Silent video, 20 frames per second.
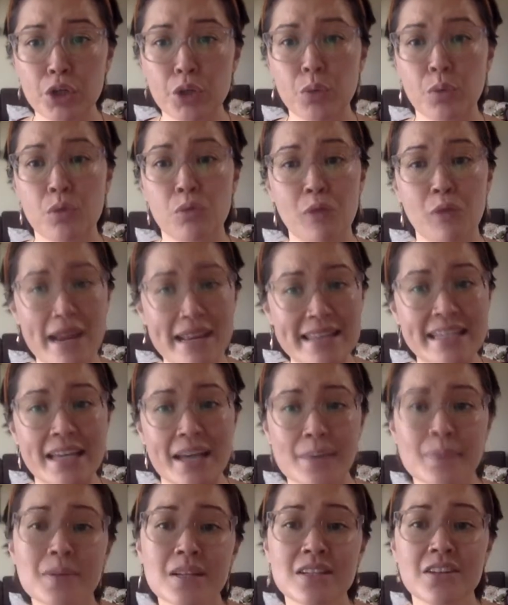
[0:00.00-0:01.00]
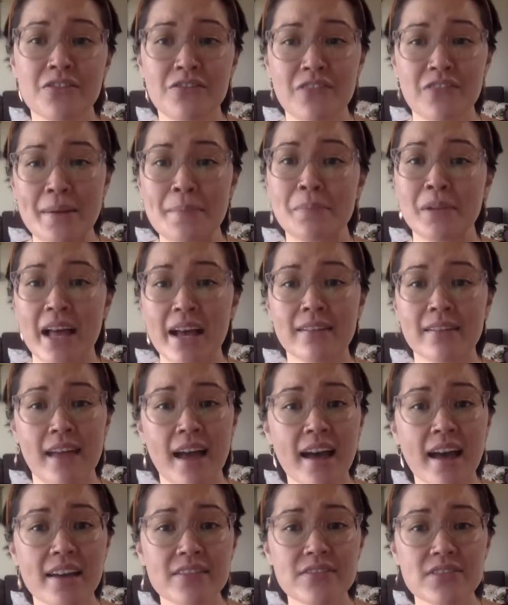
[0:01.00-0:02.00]
who were rising up to defend Black
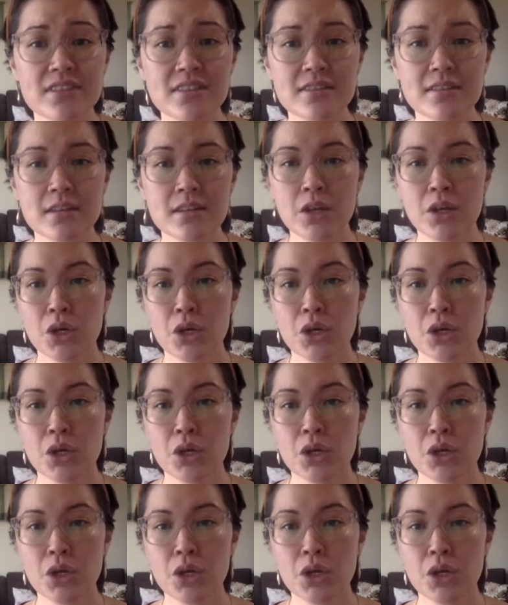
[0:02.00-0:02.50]
lives,